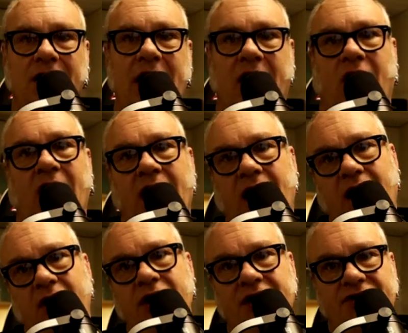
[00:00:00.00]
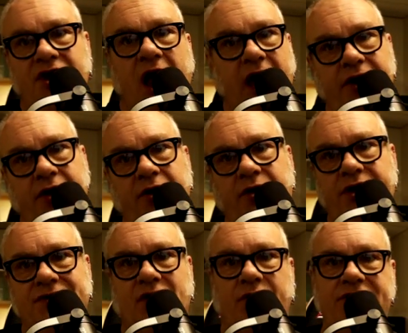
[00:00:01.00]
Now, uh, next thing I do
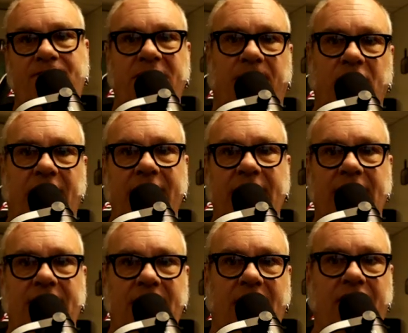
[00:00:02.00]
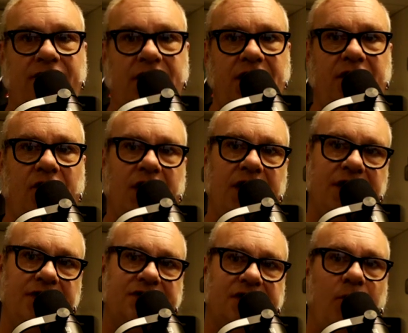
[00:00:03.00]
is always put the blunt end of the needle
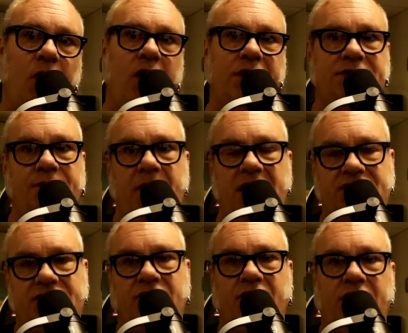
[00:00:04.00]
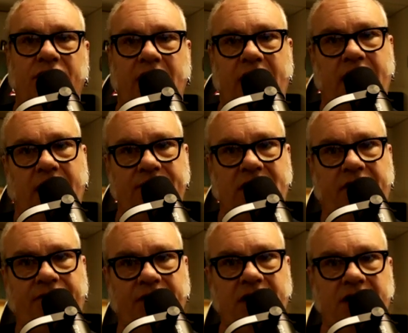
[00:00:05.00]
against the mark to make sure that I'm
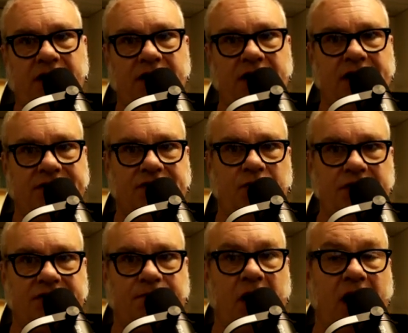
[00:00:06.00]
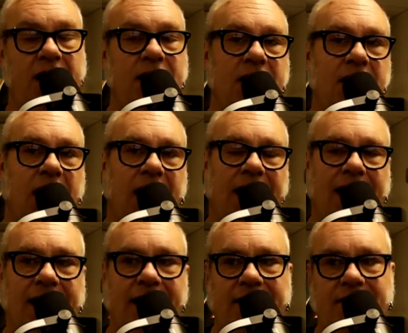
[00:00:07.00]
definitely hitting that sweet spot.
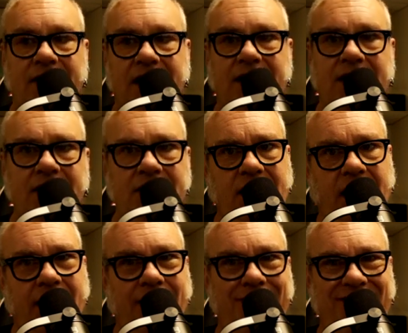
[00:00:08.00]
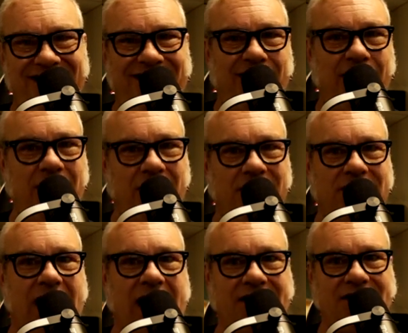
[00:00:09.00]
Uh, it can kind of be a little
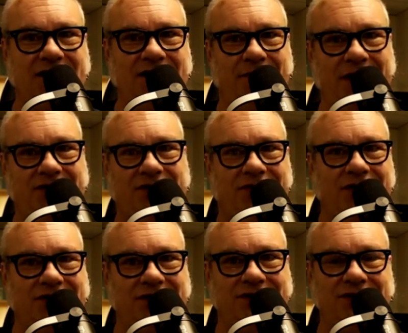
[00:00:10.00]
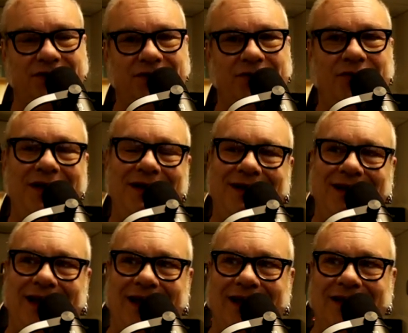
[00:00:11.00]
taxing to make sure that you do.
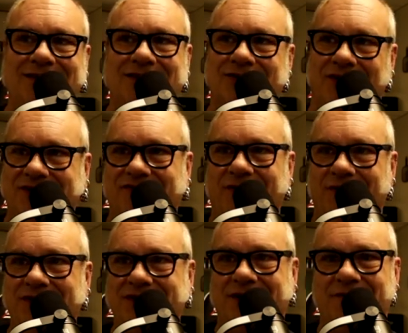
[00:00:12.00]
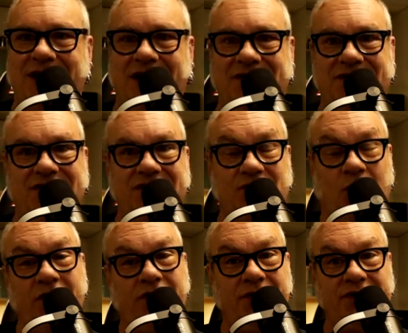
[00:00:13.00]
It's stressful in some cases. It's
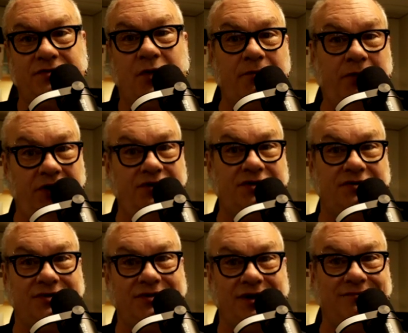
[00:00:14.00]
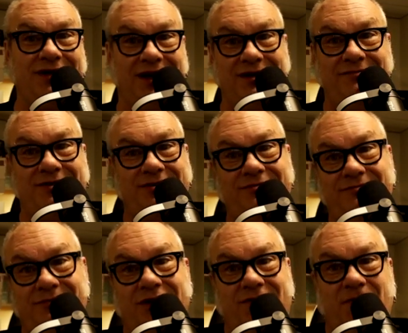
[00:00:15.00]
one of the reasons why piercers sometimes,
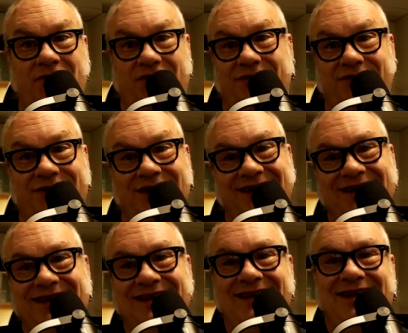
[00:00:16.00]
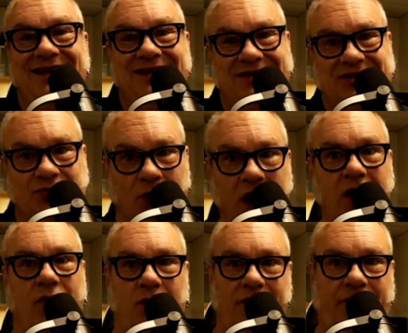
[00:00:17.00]
most piercers
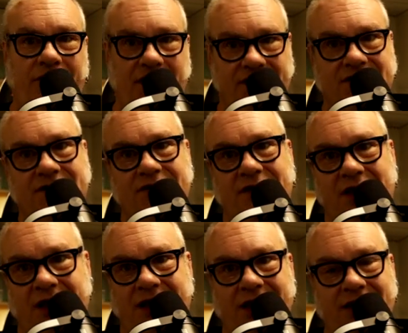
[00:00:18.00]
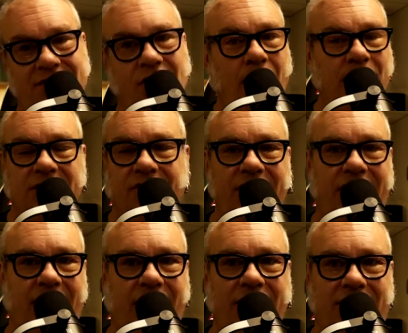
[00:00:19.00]
struggle with this uh, and don't particularly
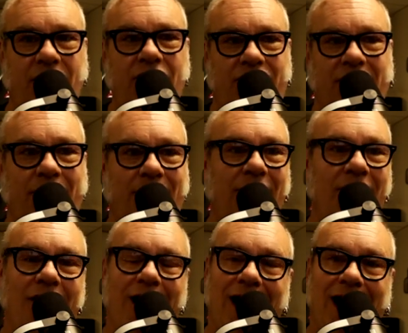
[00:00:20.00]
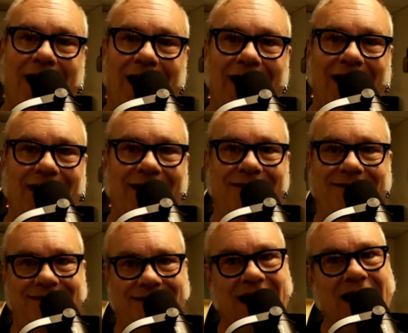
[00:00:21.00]
care to do them. Uh,
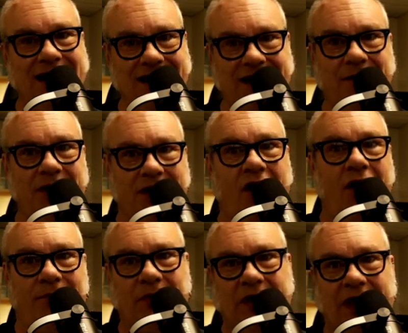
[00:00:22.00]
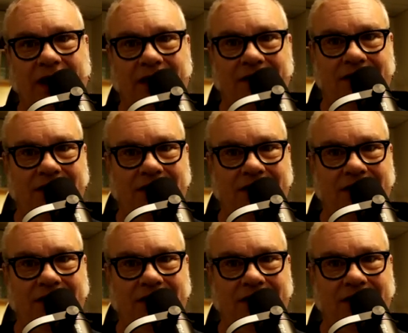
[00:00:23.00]
they, it can be complicated.